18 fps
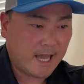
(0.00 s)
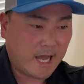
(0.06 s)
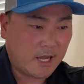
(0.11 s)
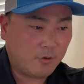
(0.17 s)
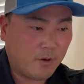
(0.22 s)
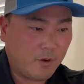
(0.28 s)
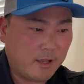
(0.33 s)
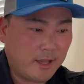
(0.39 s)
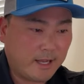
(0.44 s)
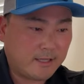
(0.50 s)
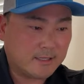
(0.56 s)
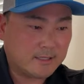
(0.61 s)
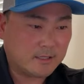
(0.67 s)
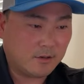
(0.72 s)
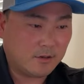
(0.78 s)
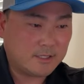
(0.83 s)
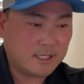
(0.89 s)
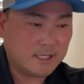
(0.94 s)
how do I like the
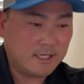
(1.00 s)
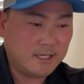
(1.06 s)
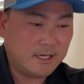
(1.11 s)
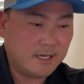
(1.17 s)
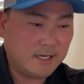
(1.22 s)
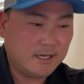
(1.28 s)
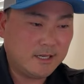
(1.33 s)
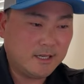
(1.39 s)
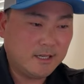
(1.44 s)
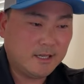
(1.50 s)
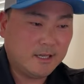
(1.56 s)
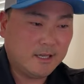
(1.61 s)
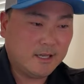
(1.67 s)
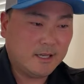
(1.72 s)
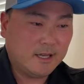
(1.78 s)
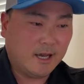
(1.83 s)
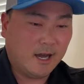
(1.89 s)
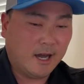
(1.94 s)
Saltiga?
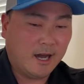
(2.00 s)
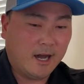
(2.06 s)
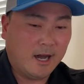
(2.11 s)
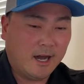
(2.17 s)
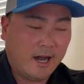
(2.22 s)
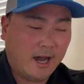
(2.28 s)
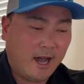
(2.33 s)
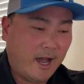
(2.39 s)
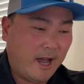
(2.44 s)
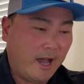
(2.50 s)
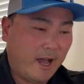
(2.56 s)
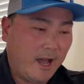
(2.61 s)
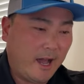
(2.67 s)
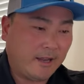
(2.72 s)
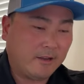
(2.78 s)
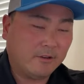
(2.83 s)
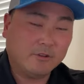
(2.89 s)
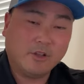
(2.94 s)

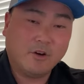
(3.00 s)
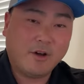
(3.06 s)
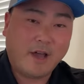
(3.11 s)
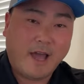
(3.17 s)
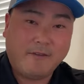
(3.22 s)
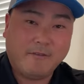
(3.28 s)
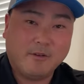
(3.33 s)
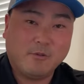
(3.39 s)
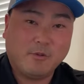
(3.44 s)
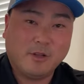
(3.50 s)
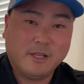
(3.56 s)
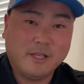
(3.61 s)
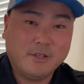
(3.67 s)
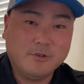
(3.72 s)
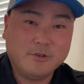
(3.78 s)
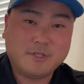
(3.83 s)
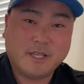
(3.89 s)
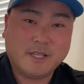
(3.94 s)
I don't know. I haven't really
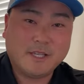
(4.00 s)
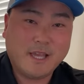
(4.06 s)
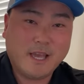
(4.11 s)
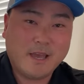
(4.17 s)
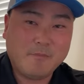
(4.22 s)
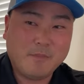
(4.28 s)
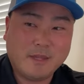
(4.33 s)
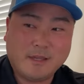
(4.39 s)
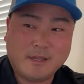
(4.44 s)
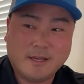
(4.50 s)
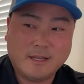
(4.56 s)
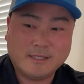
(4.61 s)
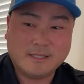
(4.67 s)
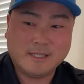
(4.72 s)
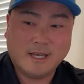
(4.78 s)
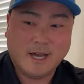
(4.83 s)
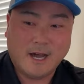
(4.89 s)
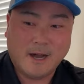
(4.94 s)
used it yet
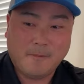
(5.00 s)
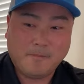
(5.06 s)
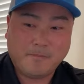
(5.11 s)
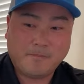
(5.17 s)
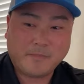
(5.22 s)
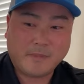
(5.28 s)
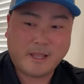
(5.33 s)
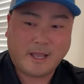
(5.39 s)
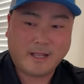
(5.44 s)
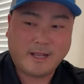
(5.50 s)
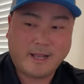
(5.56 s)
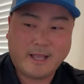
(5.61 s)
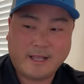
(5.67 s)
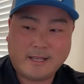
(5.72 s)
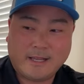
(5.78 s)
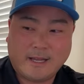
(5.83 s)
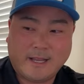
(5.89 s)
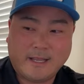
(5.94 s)
because I
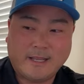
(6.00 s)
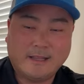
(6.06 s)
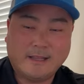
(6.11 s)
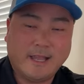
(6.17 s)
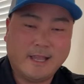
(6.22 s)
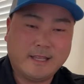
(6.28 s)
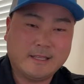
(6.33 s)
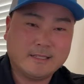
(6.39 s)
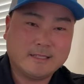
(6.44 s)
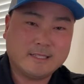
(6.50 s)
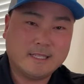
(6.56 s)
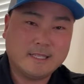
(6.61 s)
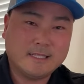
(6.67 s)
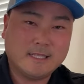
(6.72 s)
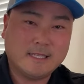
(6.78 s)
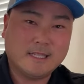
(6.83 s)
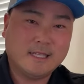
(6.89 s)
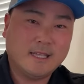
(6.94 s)
got kind of late in the
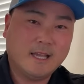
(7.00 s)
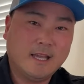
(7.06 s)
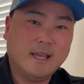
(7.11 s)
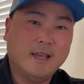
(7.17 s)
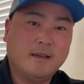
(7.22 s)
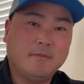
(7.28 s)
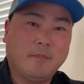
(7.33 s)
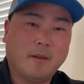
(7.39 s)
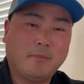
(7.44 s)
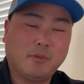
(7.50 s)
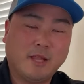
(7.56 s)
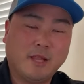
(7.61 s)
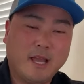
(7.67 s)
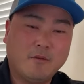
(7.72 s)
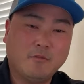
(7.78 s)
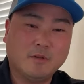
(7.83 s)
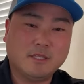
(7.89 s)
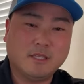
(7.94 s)
season. My
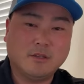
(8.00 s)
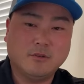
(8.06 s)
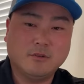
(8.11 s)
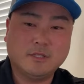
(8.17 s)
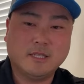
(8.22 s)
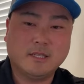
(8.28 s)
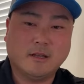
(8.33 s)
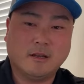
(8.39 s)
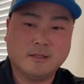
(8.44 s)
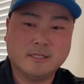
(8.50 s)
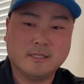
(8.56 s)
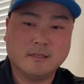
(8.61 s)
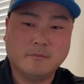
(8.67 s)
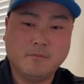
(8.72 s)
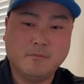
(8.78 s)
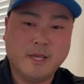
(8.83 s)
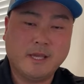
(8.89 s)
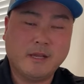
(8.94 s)
plan was to use it on
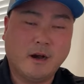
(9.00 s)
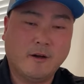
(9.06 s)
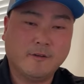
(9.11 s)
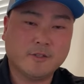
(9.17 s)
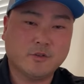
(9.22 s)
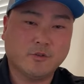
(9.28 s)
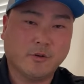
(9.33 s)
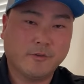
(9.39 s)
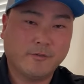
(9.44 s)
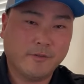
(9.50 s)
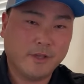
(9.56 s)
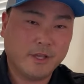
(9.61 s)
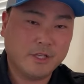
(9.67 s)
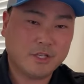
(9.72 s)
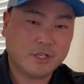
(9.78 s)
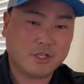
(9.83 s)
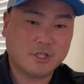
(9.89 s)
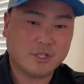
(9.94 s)
some big offshore
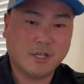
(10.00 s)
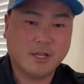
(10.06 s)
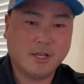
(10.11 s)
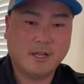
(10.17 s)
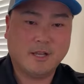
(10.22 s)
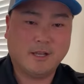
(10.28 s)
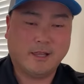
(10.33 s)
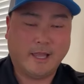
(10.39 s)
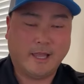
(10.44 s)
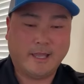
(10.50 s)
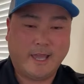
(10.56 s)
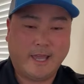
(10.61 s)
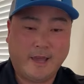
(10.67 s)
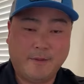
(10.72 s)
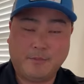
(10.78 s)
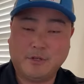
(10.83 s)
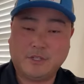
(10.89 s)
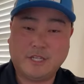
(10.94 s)
fish like
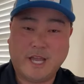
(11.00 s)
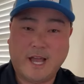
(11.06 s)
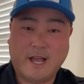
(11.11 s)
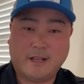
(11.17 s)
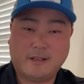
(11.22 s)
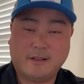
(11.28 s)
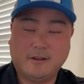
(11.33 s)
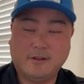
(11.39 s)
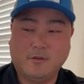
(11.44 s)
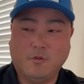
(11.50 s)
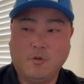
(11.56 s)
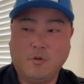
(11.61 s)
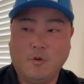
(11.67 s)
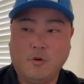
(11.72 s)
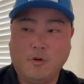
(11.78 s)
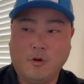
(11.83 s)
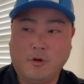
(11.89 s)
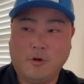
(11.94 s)
amberjack
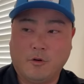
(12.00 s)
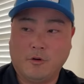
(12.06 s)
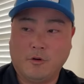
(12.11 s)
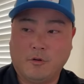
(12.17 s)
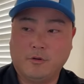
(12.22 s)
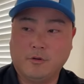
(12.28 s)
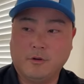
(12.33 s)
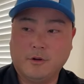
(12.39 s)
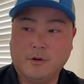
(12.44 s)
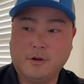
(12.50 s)
or